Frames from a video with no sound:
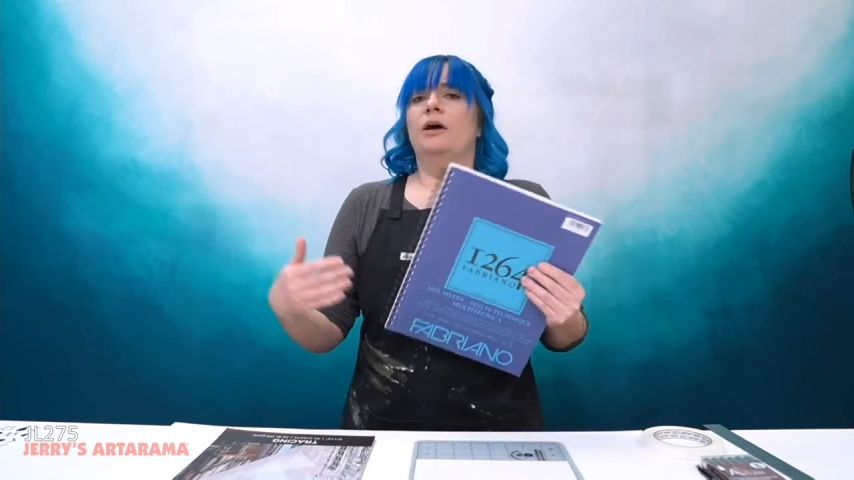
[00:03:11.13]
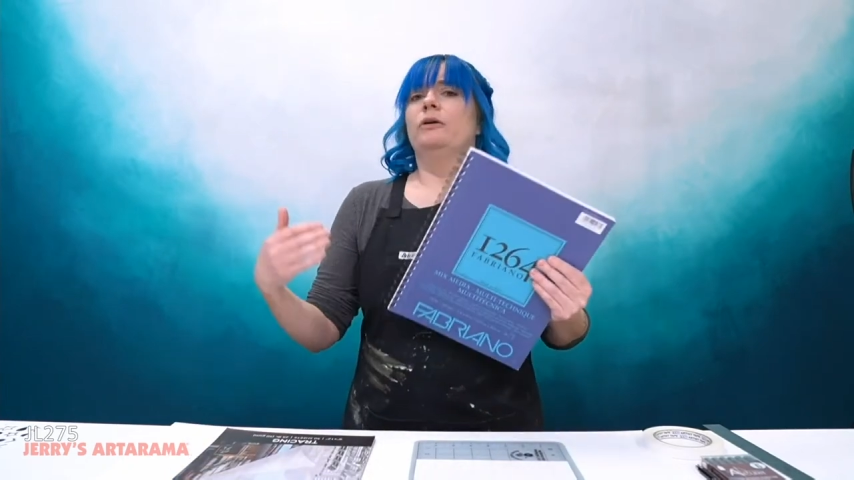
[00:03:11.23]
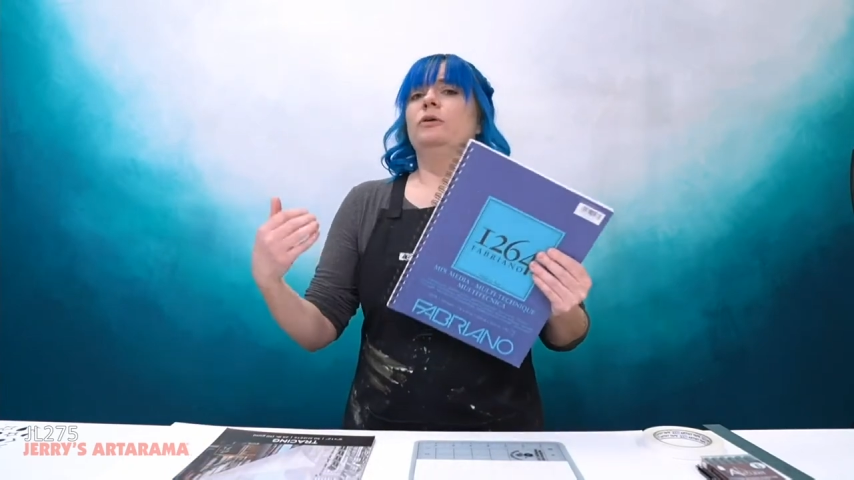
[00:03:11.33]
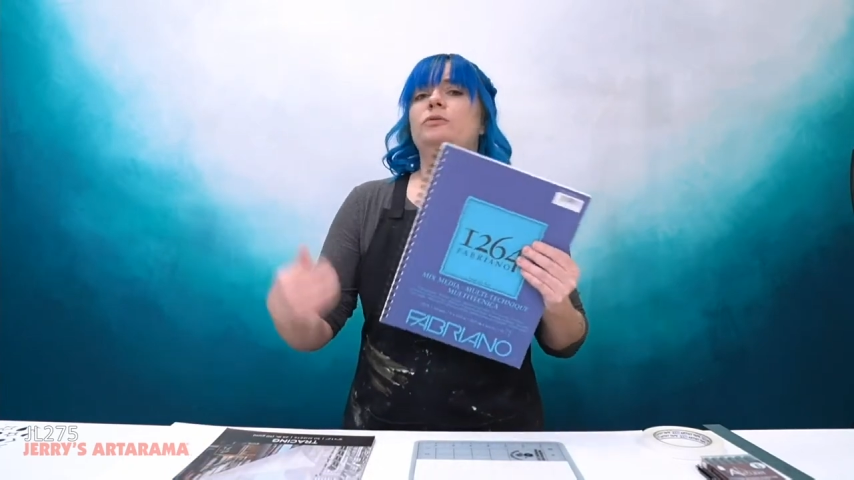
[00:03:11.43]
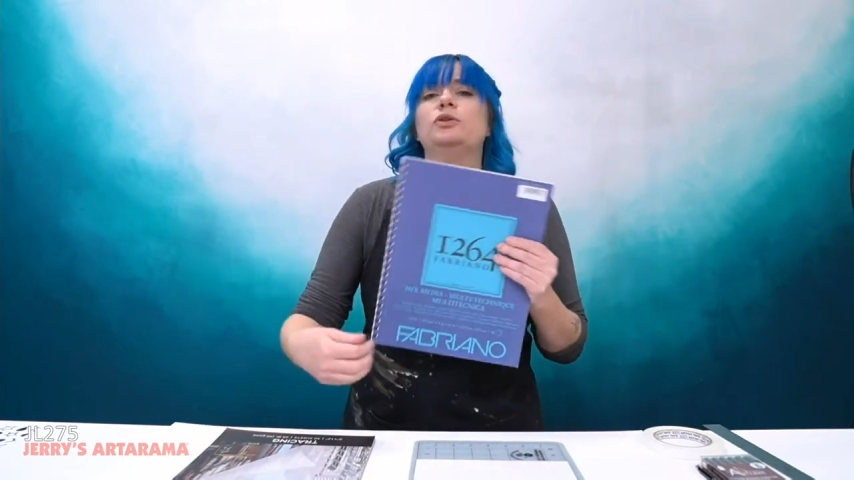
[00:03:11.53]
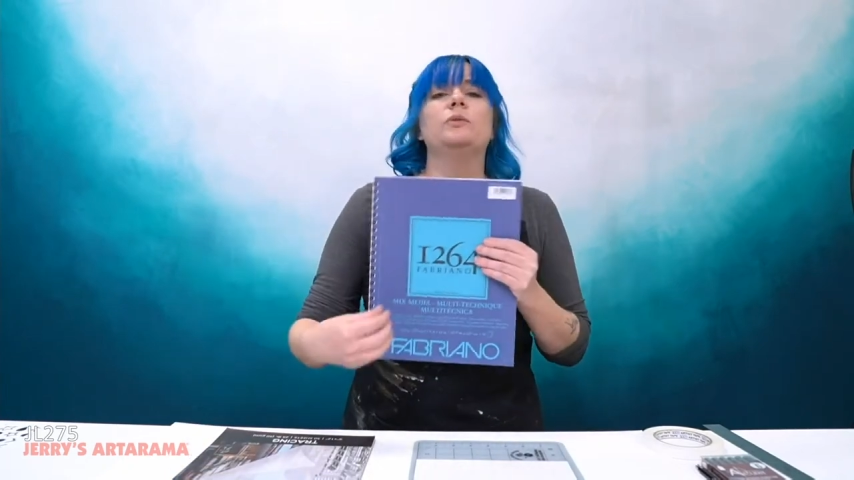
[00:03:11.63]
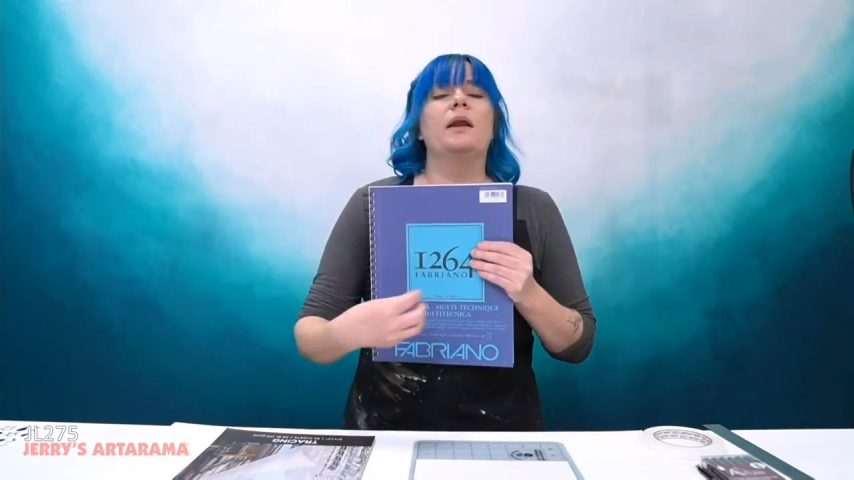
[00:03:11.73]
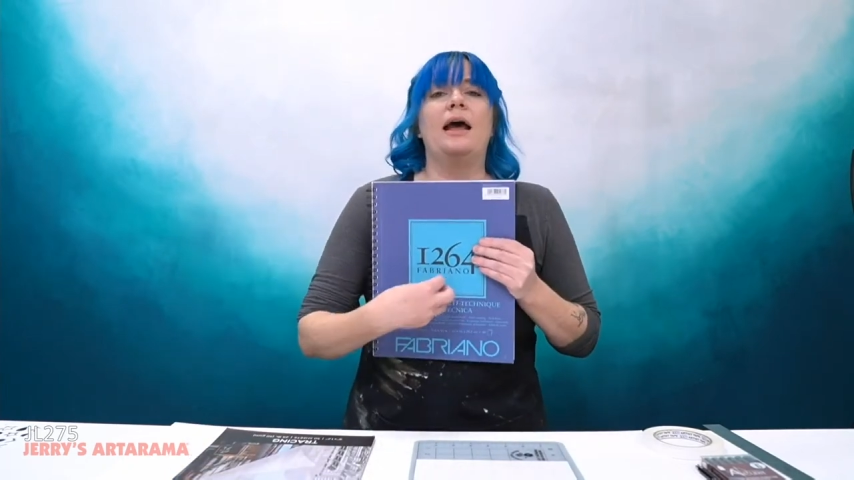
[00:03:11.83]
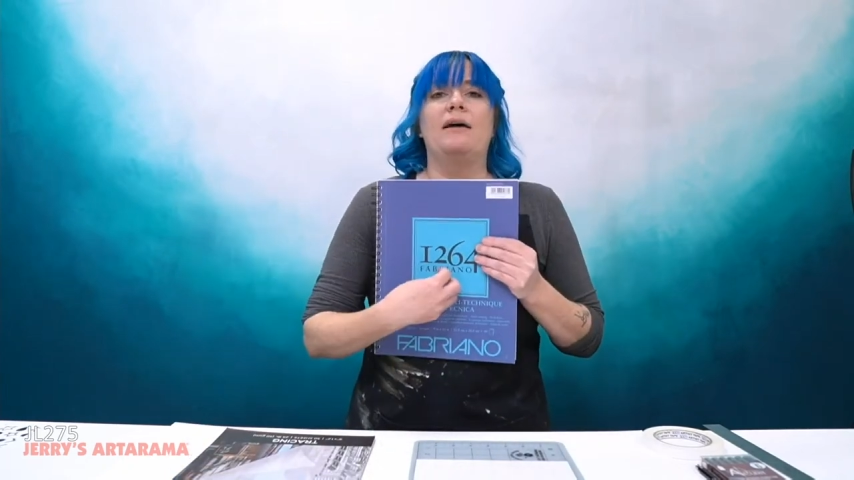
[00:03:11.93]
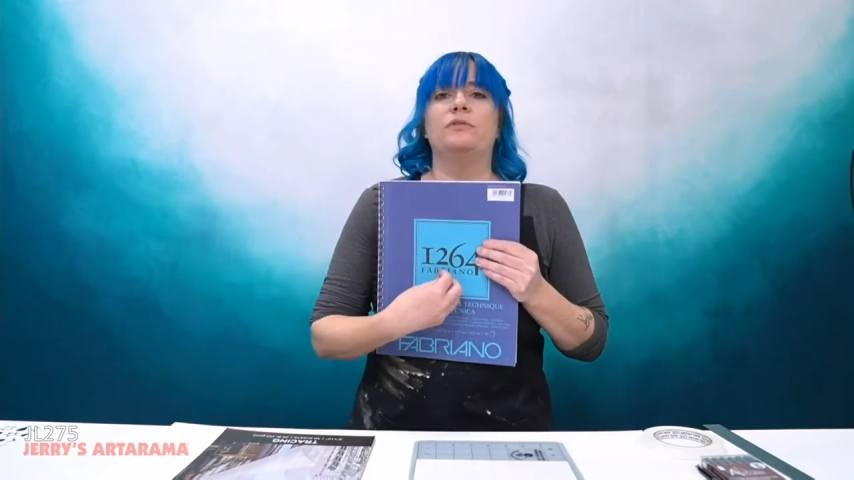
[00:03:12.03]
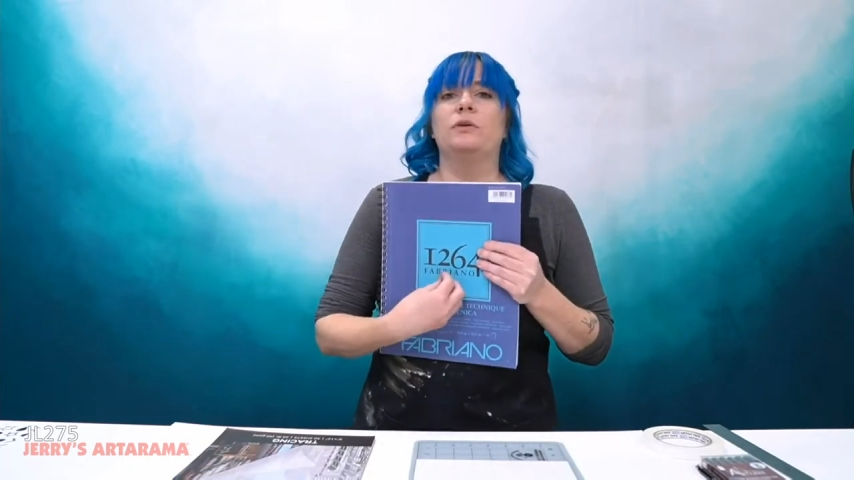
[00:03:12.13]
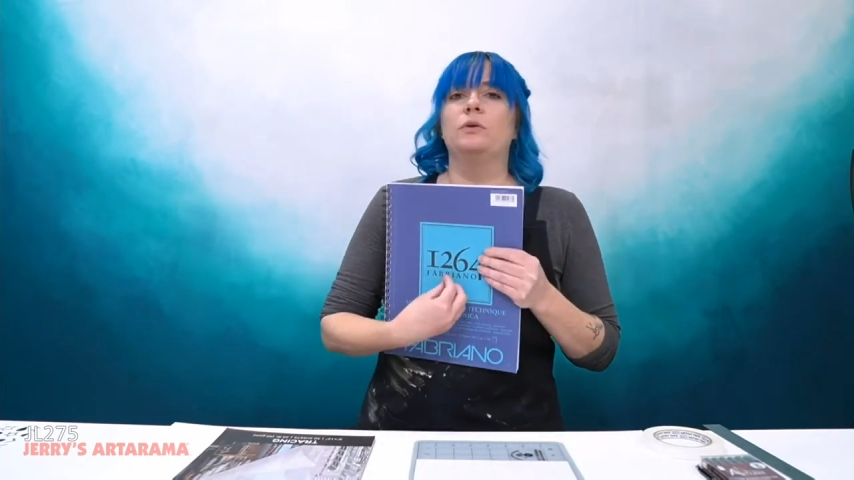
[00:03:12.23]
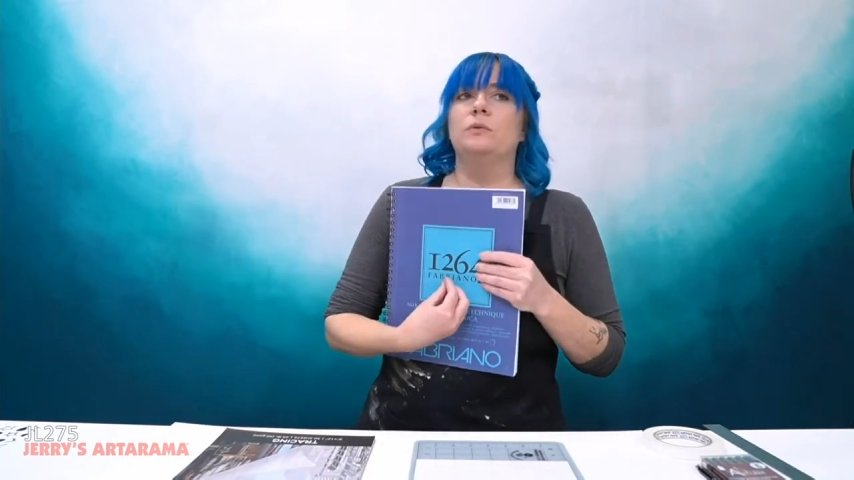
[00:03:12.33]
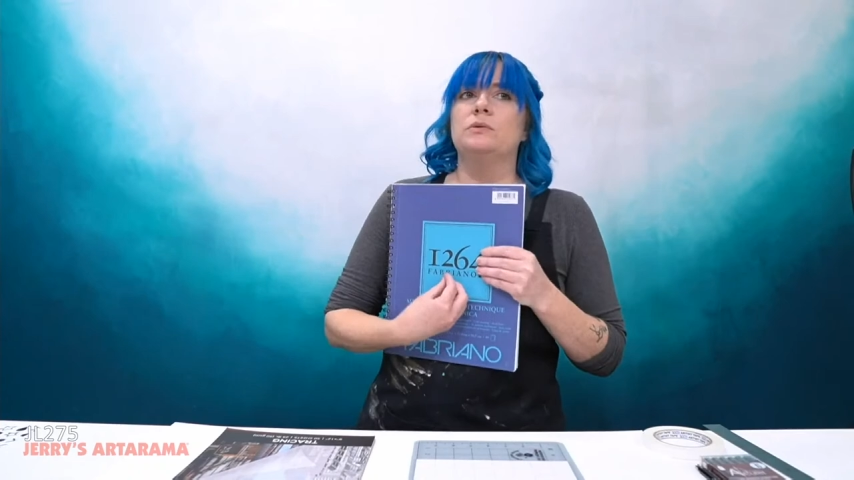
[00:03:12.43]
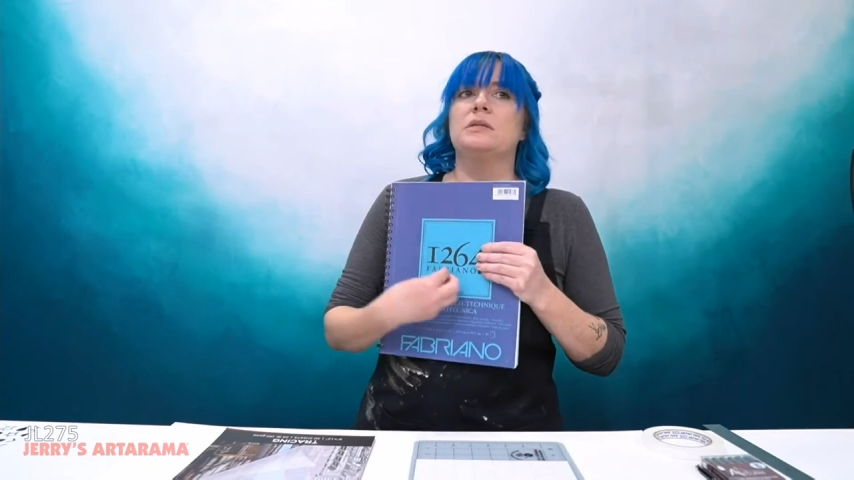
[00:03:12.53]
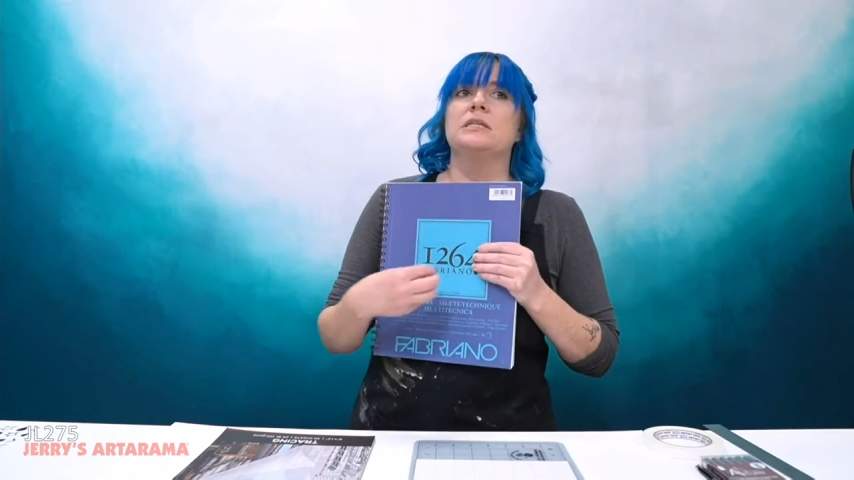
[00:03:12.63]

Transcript: You do not have to use